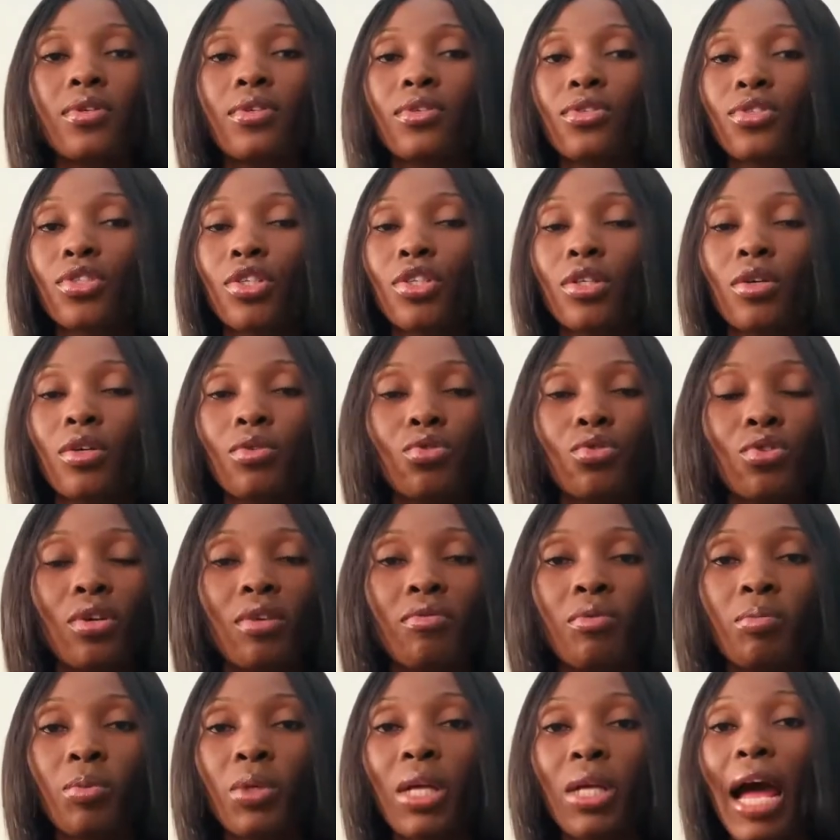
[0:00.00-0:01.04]
Shout out to
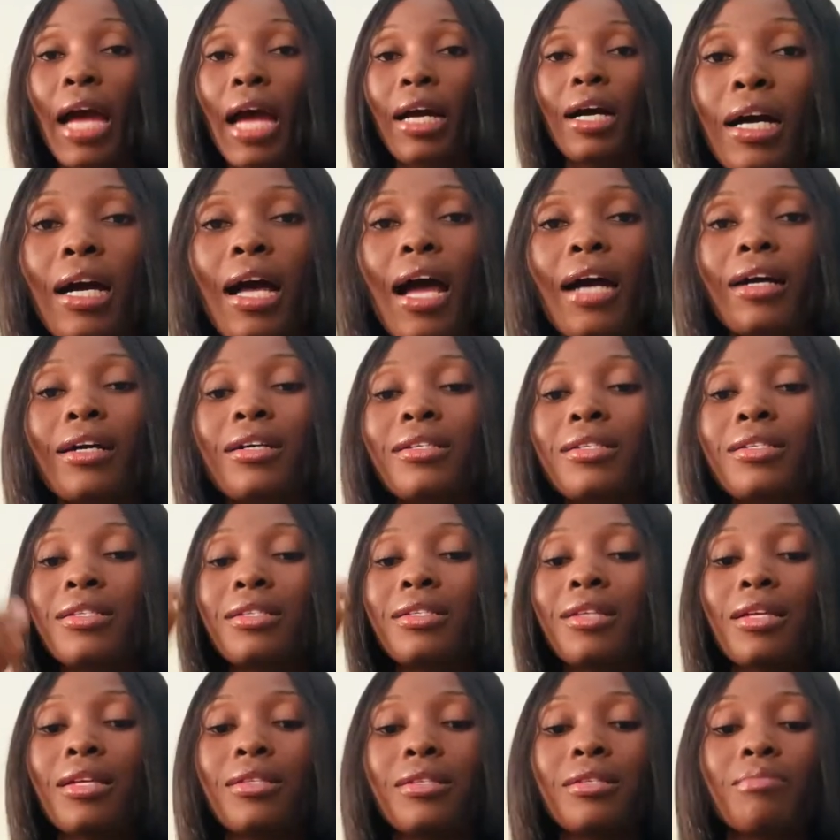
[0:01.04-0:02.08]
everybody. I can't
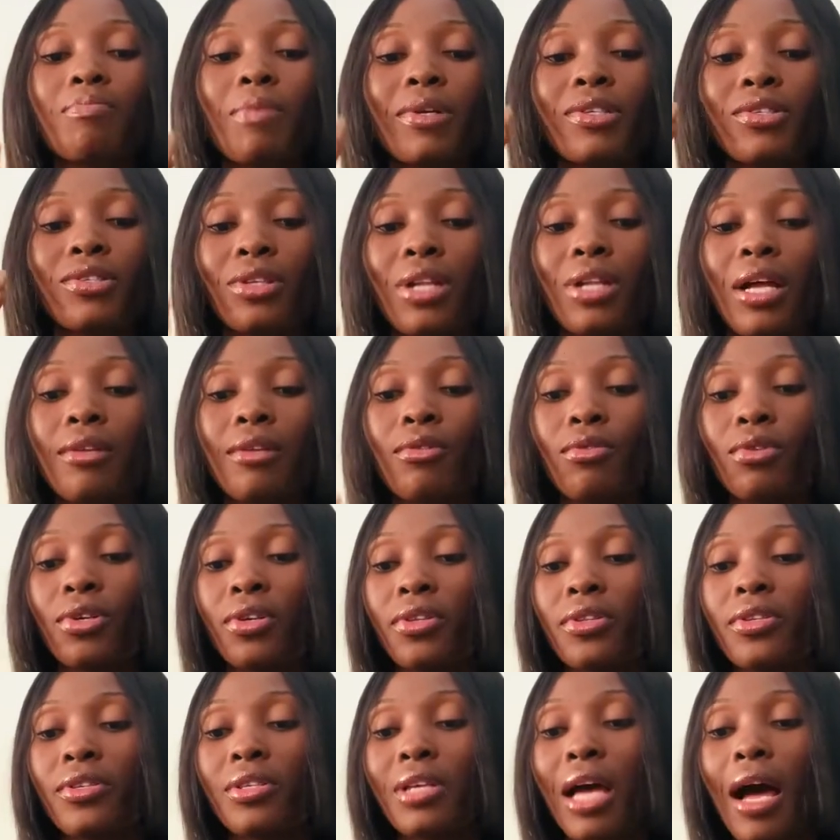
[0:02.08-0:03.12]
state particularly, okay,
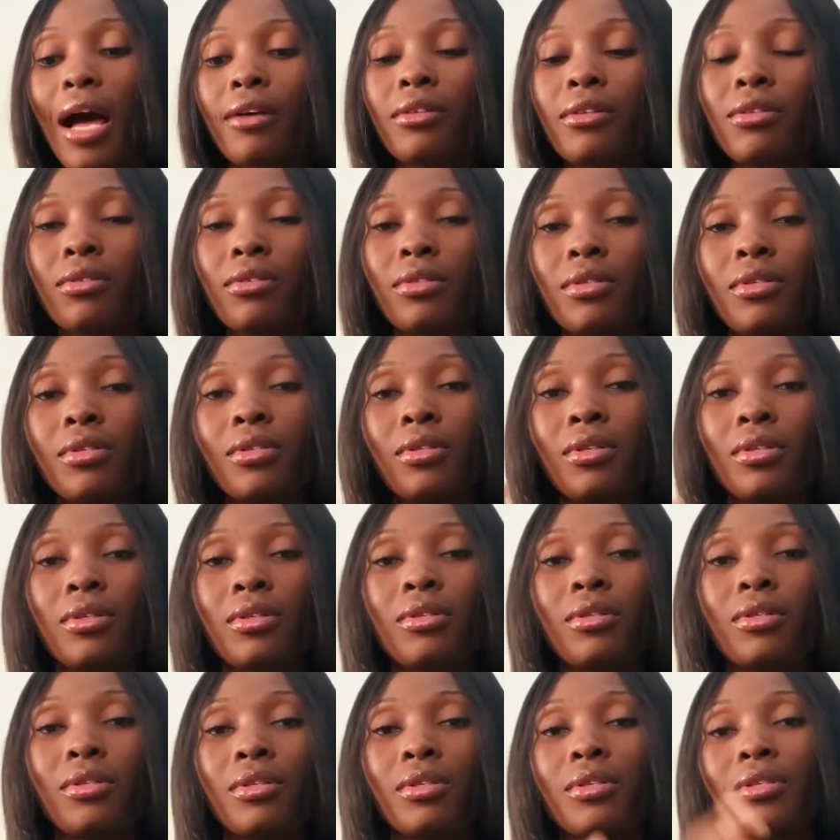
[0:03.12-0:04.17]
this actor did
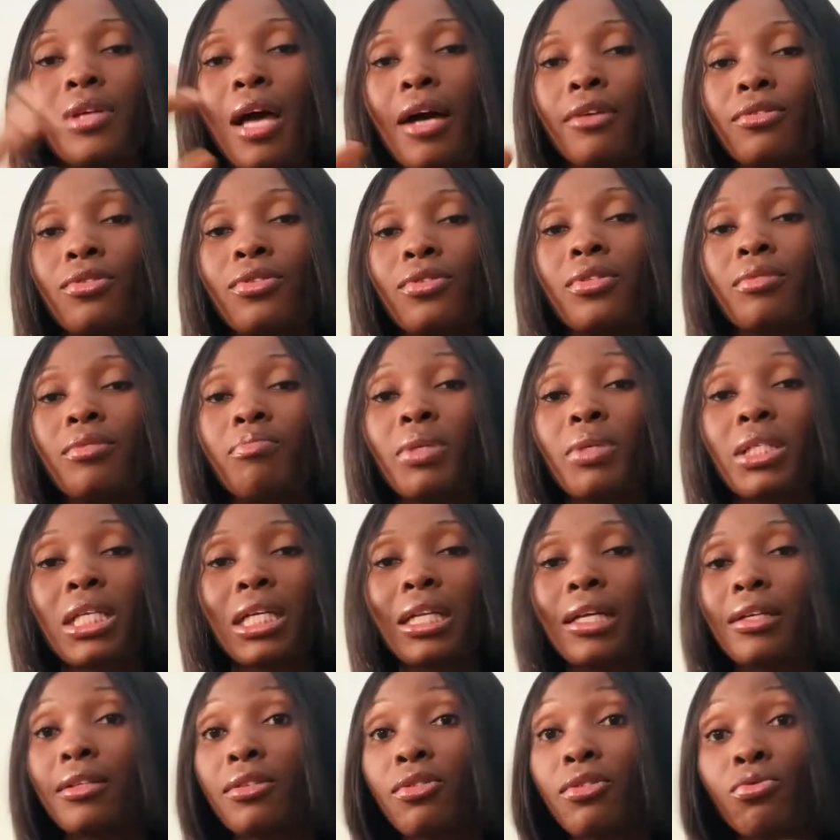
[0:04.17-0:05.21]
this actor did better
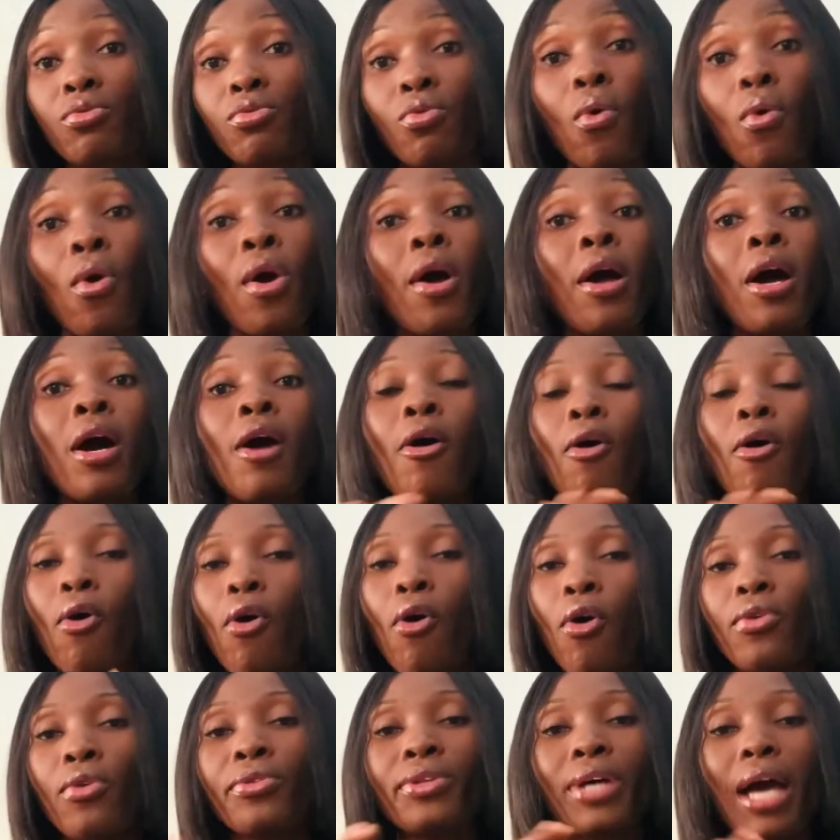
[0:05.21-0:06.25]
than this. No,
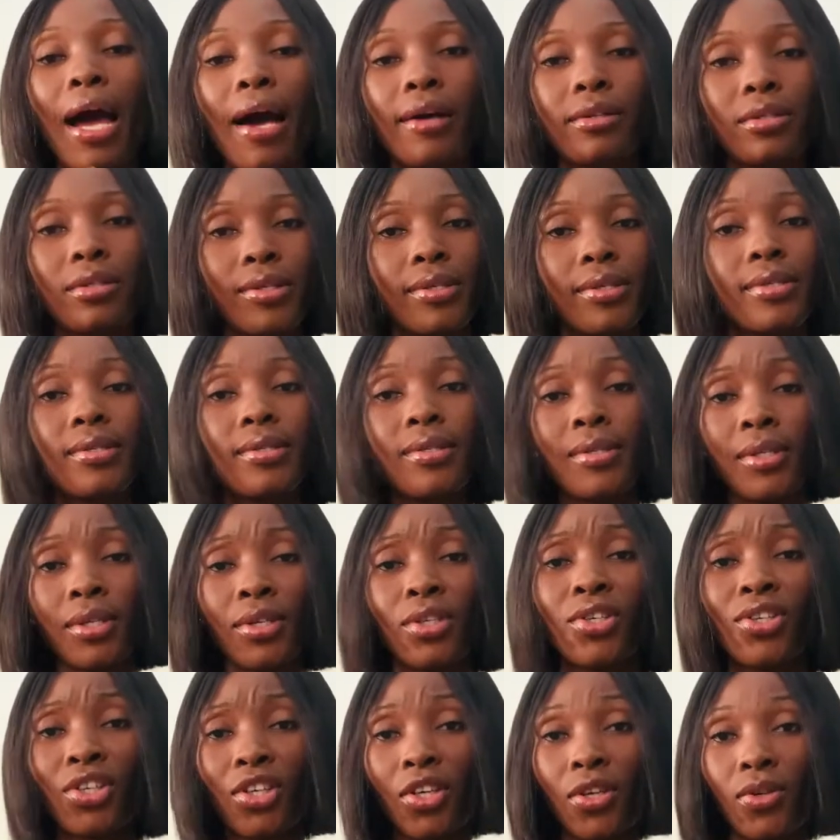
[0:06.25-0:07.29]
all the actors
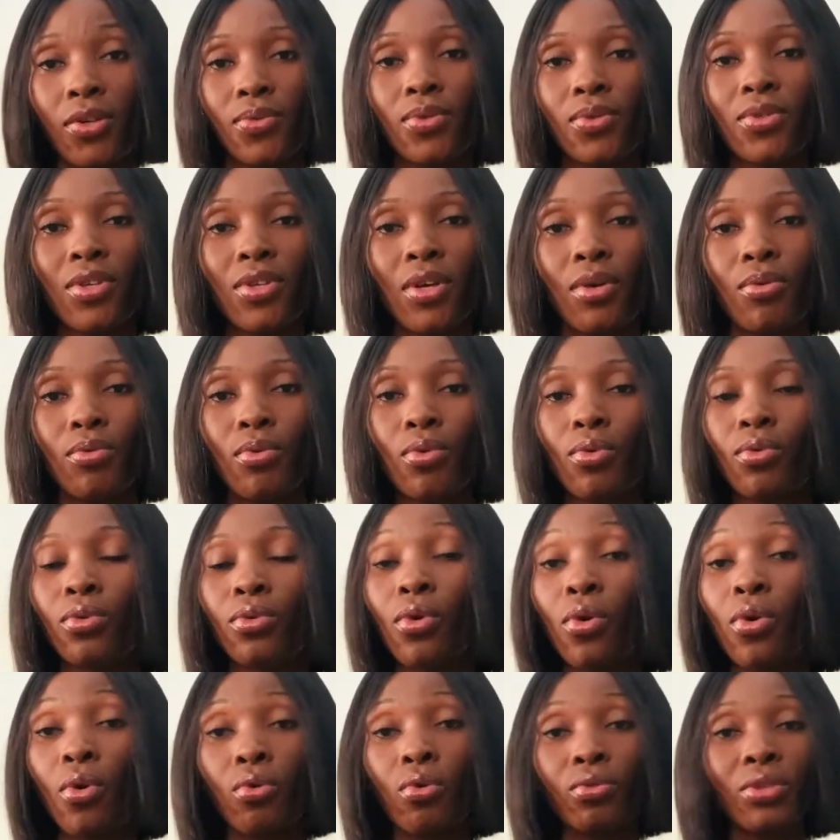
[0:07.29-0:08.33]
killed their role.
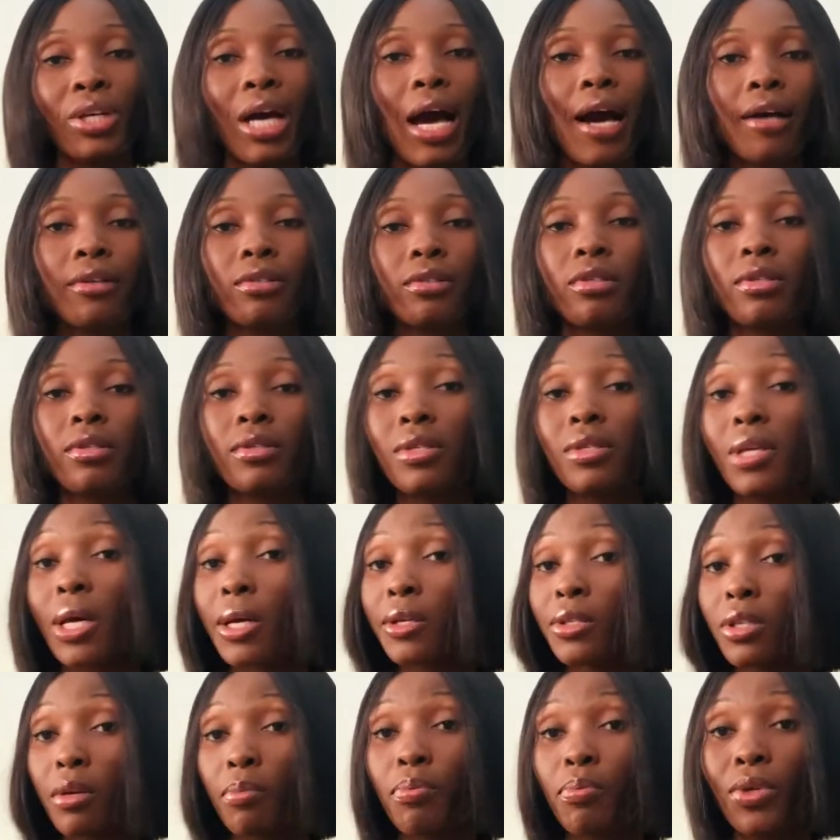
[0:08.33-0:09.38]
All the actors
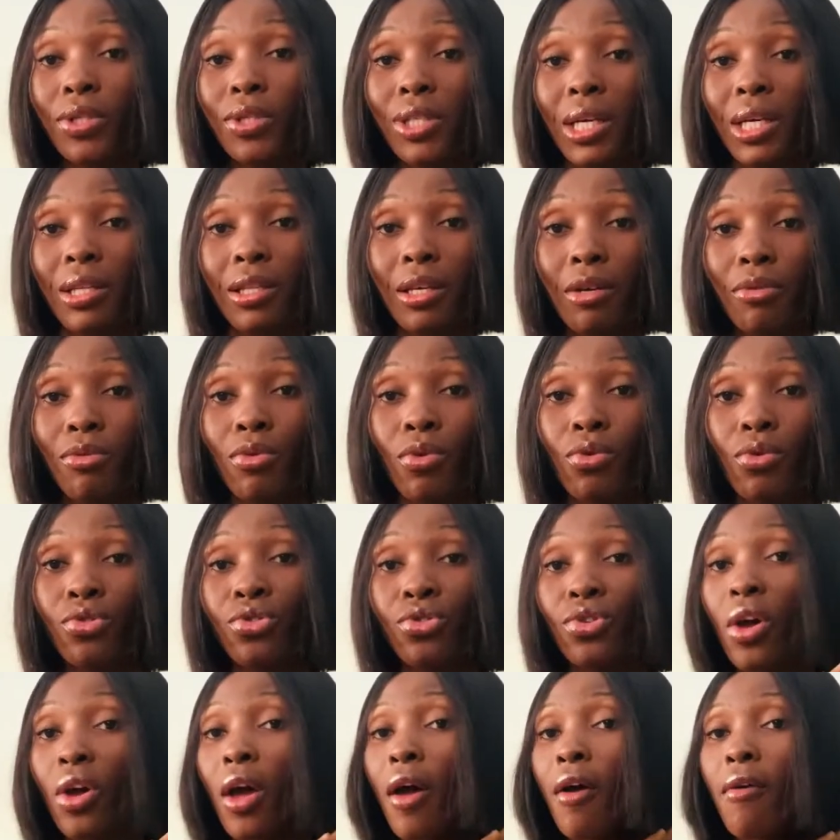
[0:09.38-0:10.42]
interpreted their
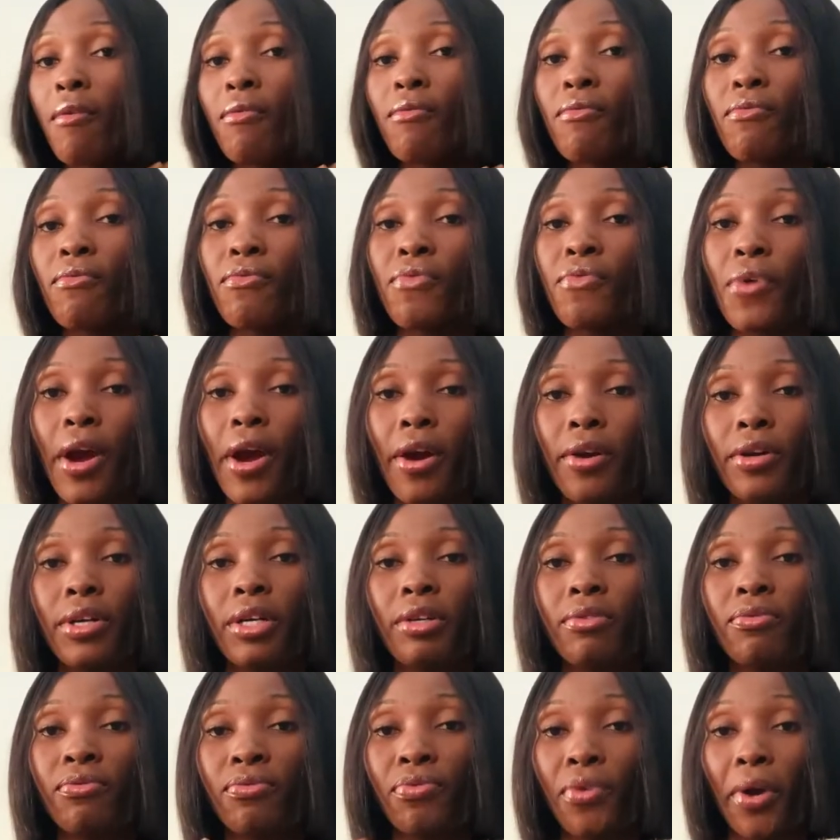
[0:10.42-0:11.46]
roles
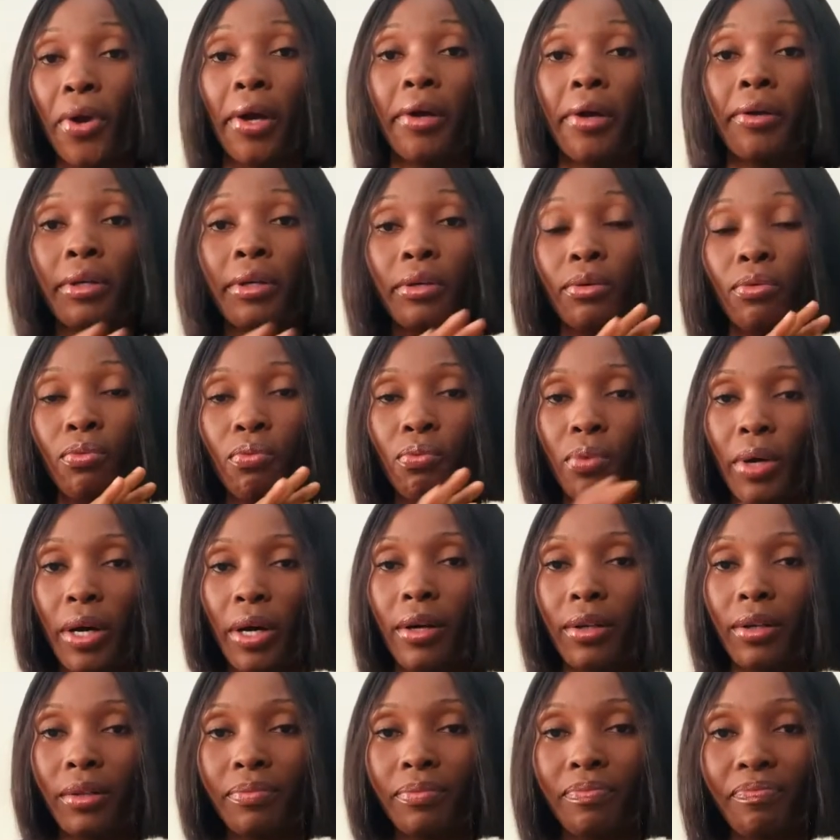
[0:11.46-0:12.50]
very, very
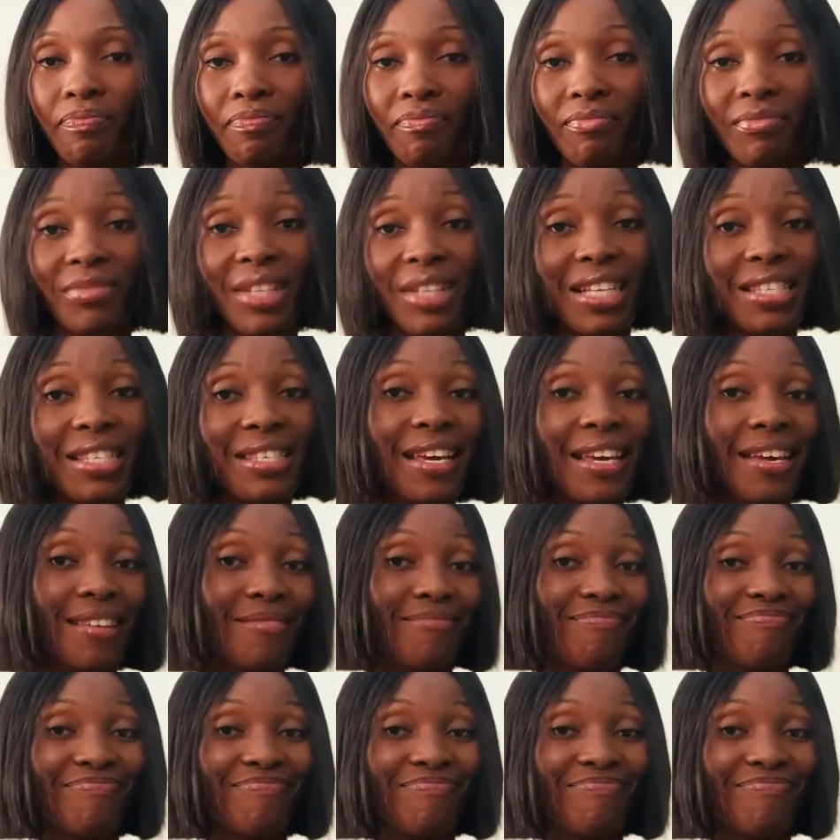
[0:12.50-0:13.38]
well. That's it.